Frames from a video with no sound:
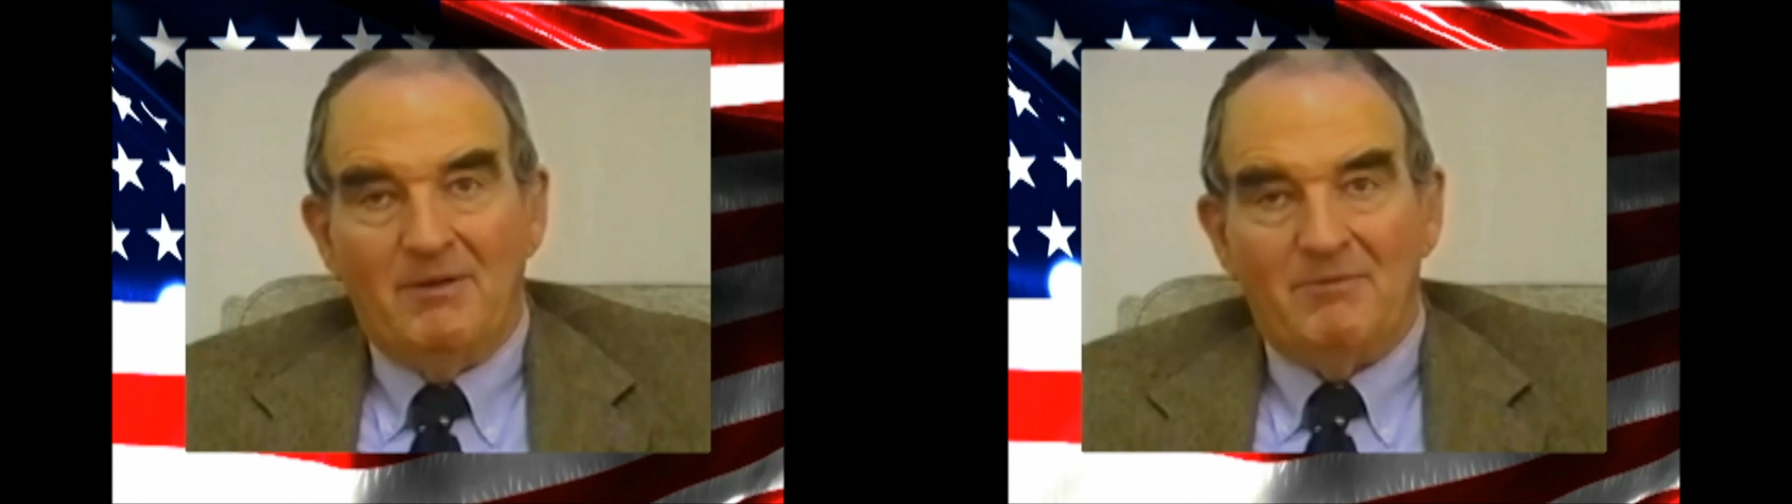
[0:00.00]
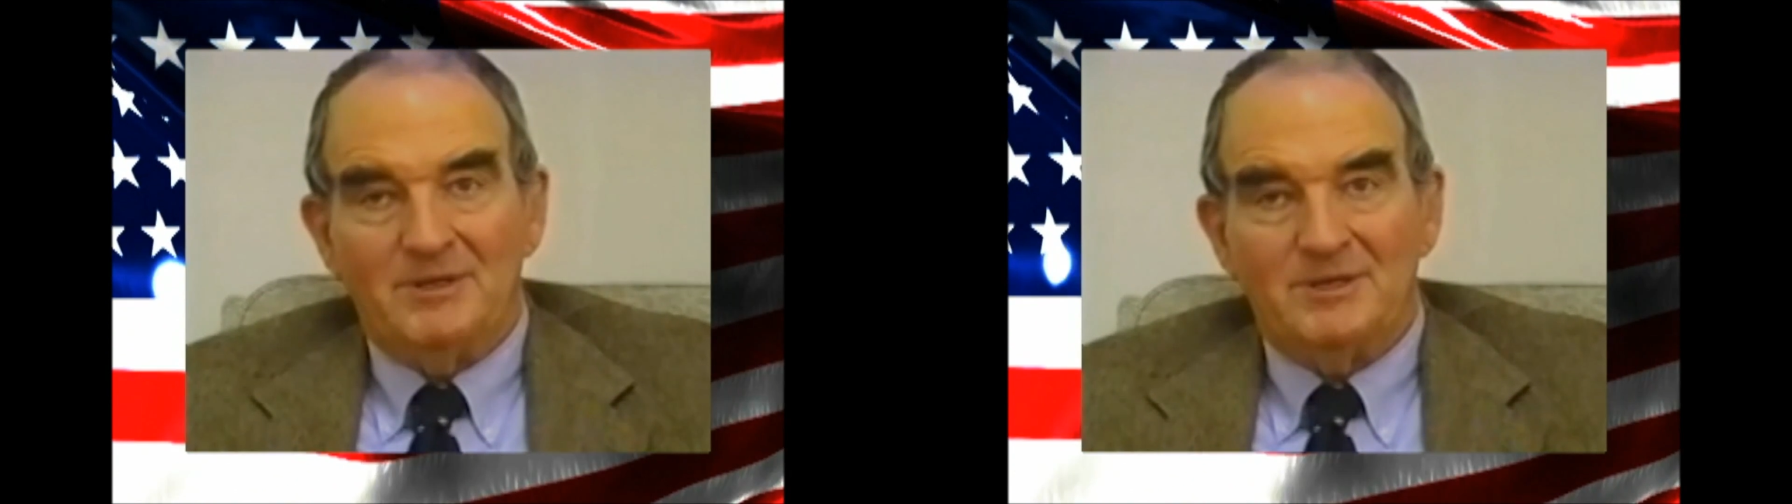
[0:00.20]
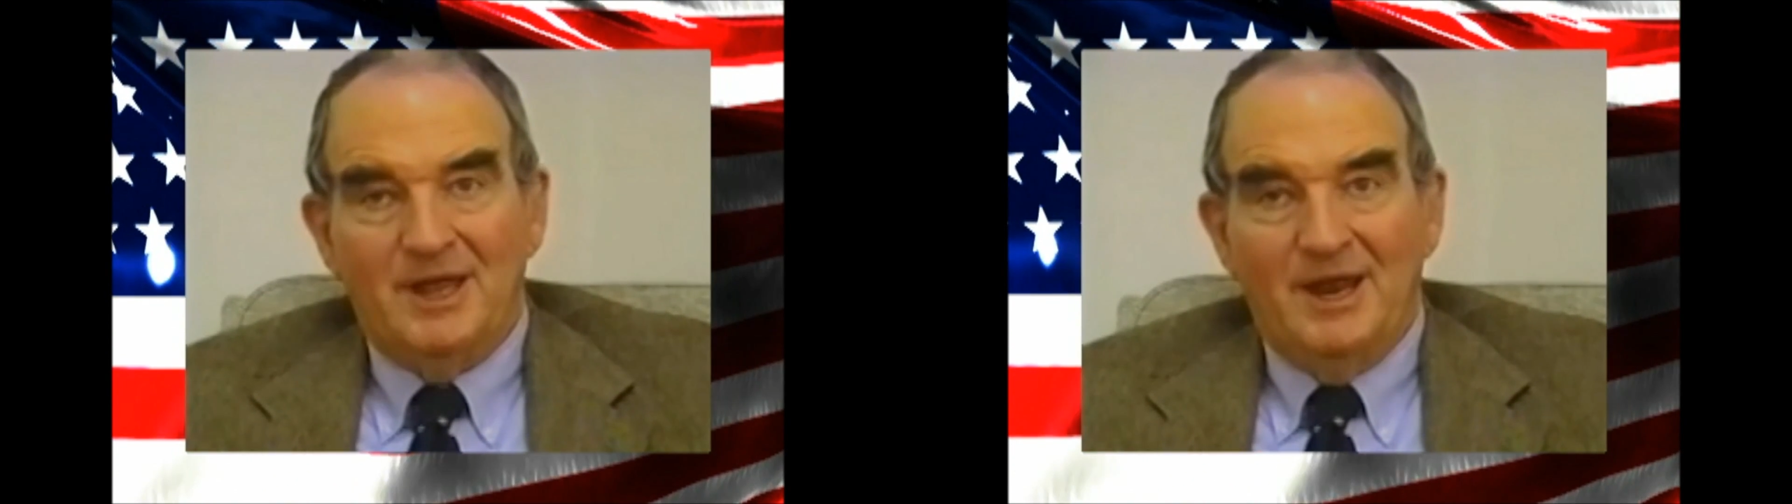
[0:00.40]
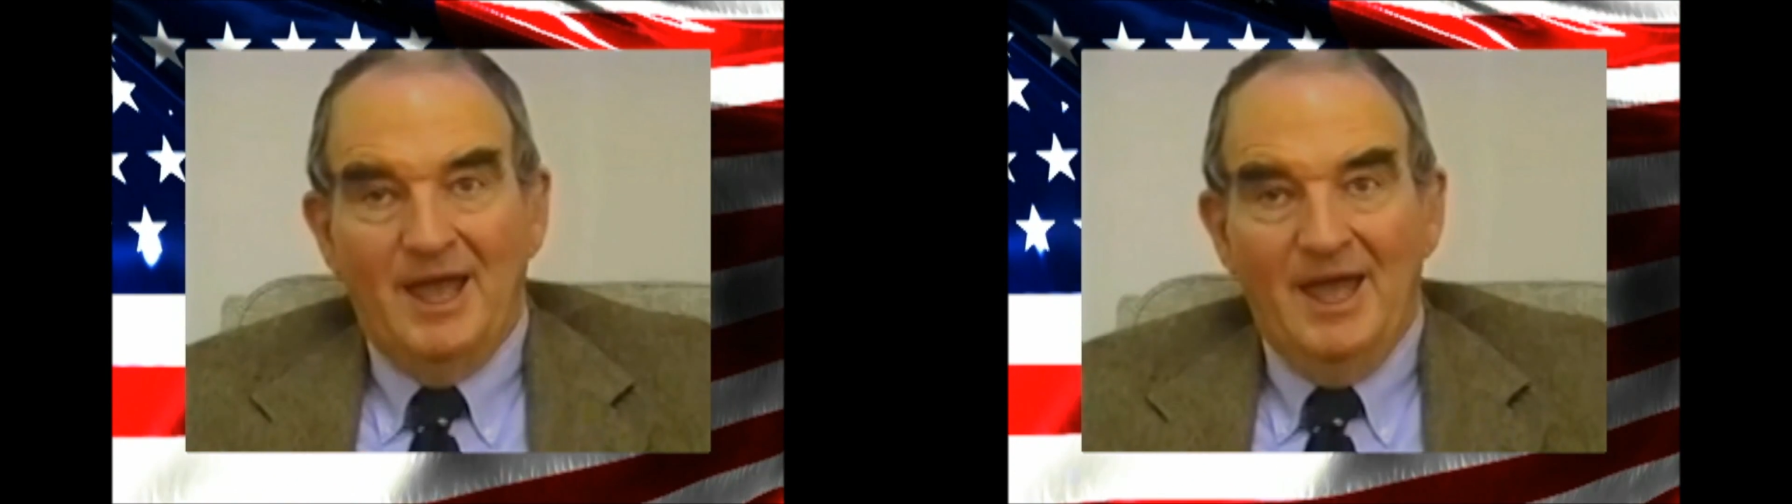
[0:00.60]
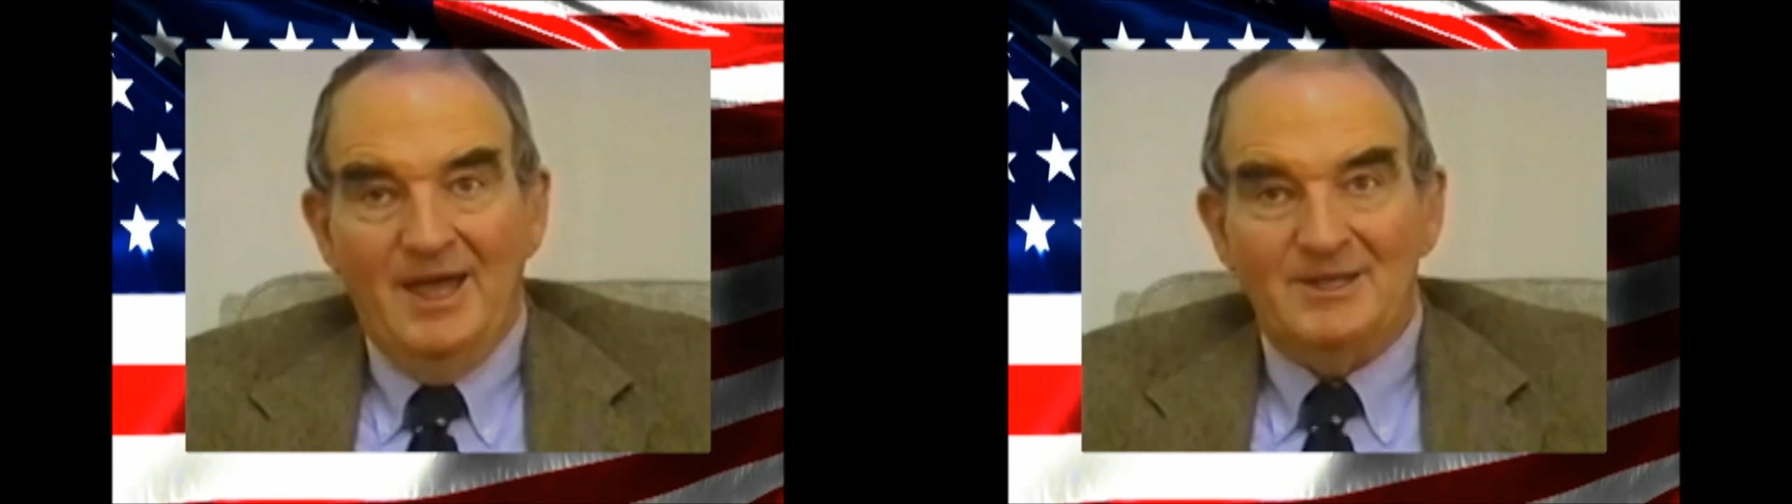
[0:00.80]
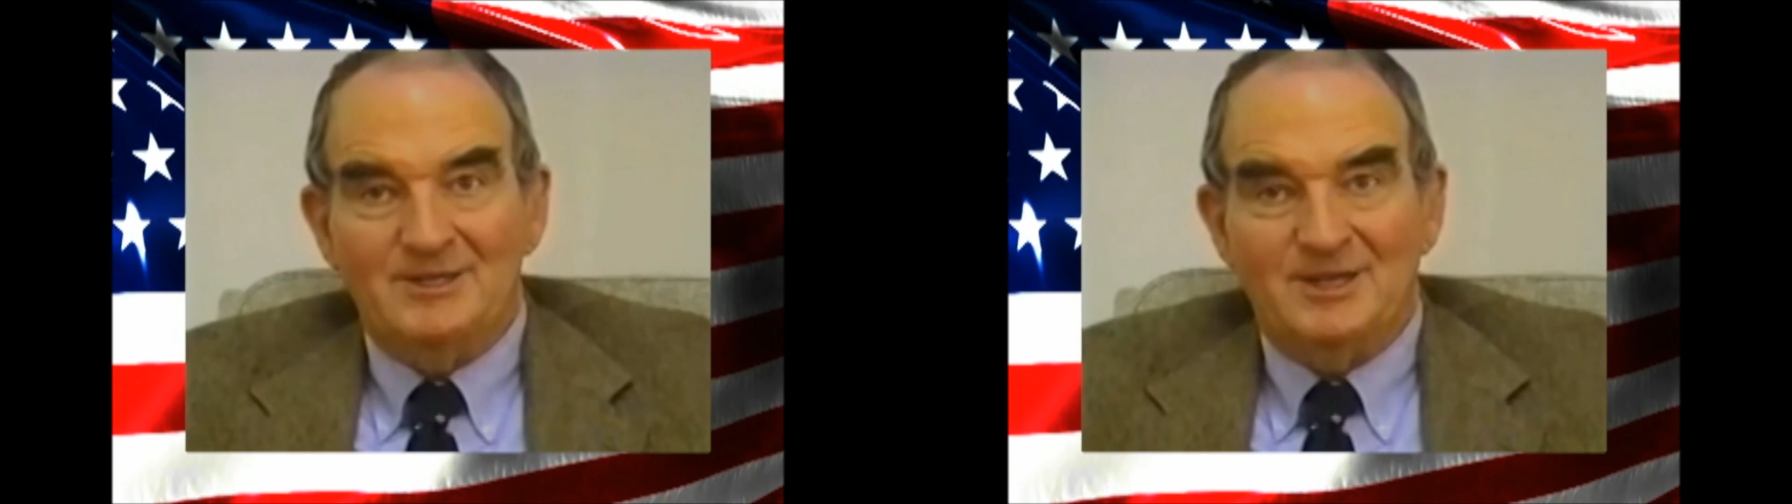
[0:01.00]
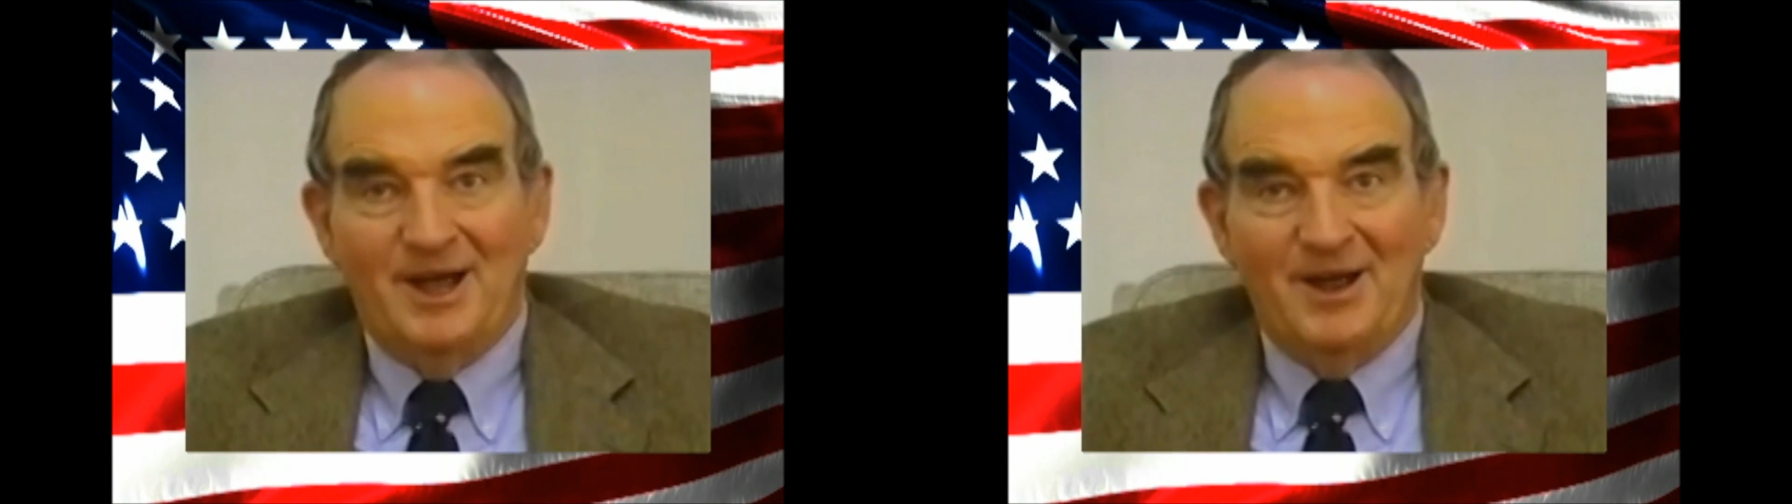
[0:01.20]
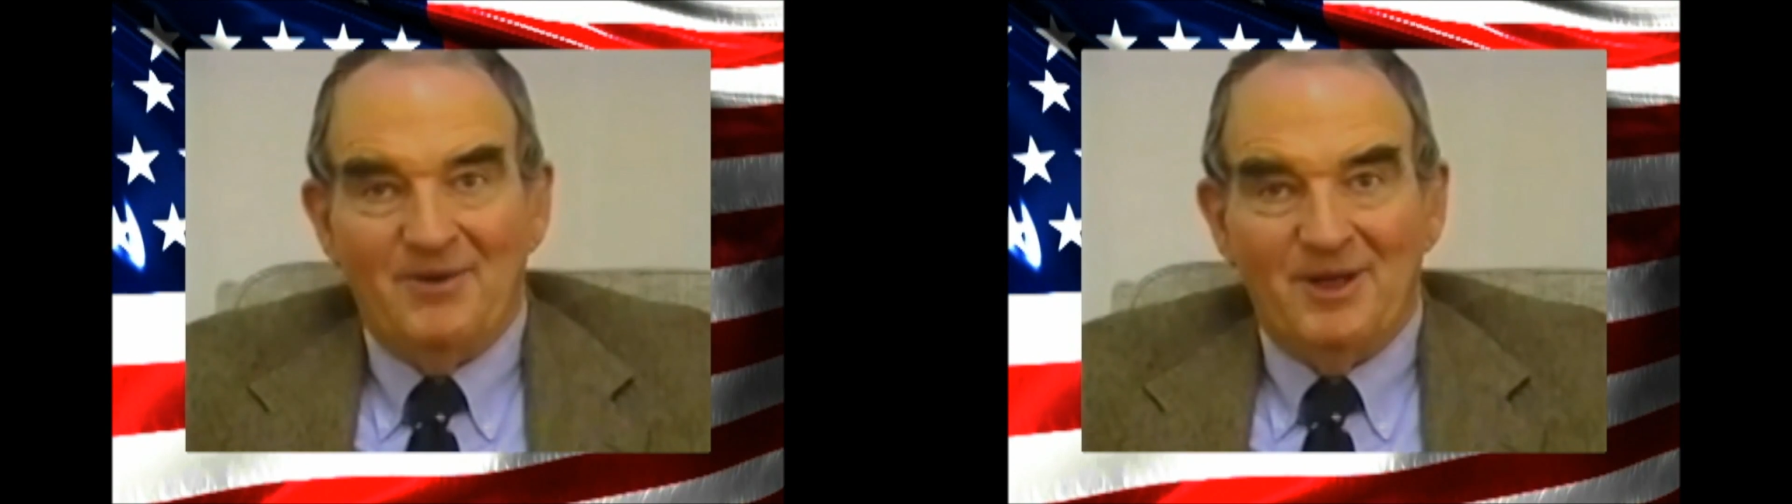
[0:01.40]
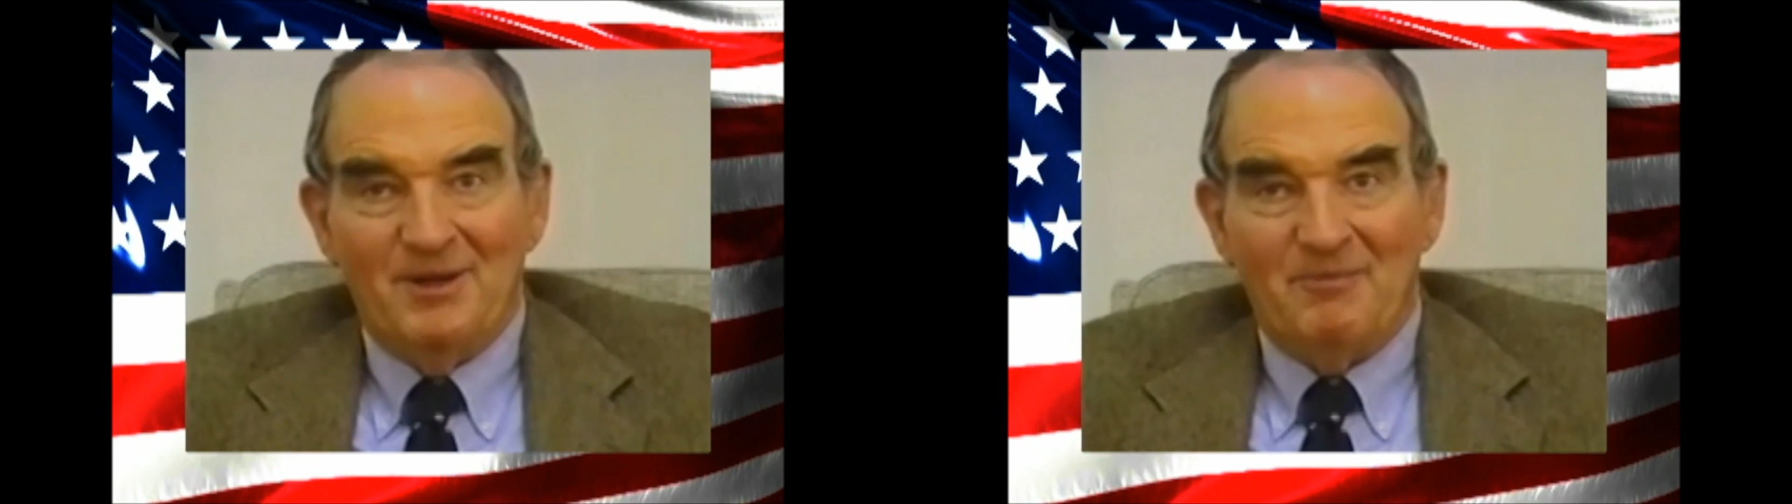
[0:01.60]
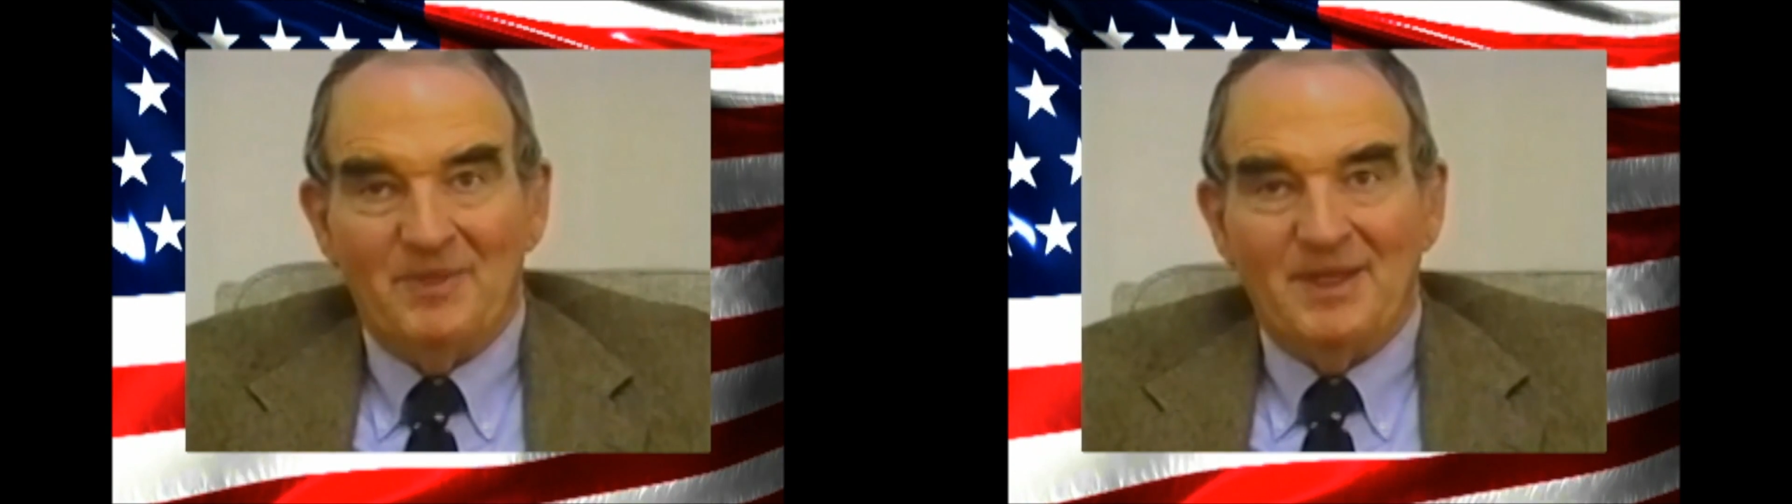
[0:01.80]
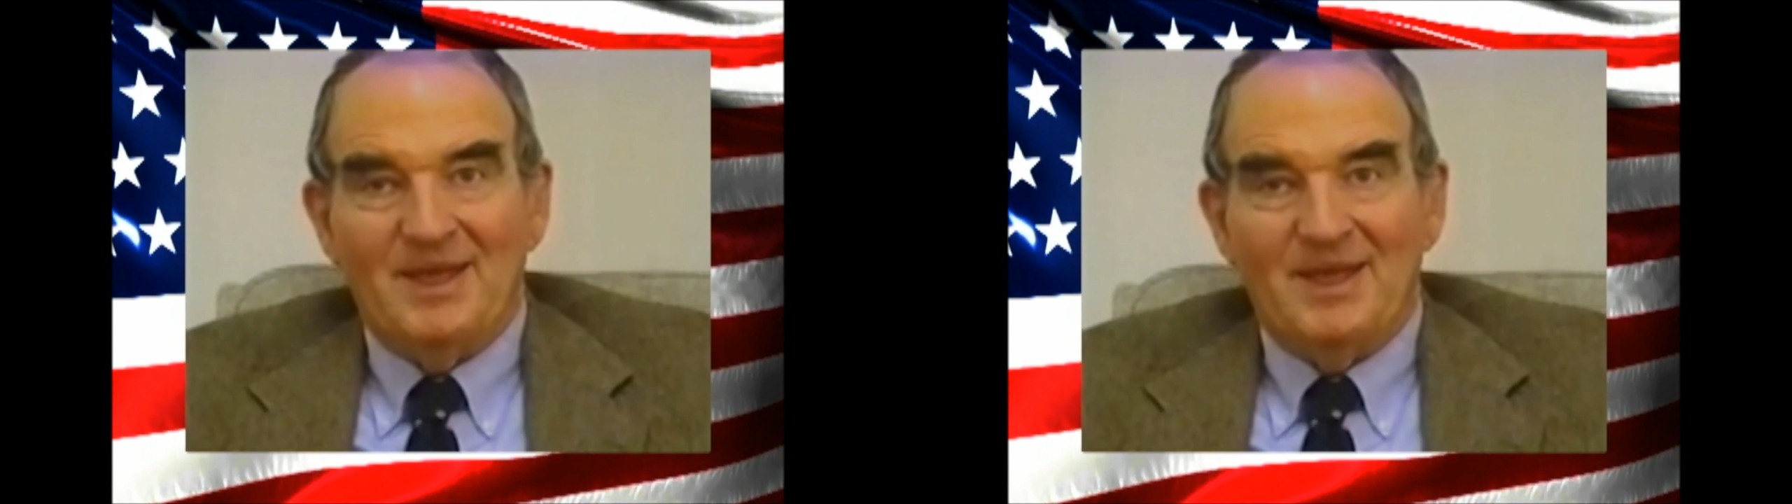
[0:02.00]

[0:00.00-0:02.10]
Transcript: But if it's an AIDS diarrhea,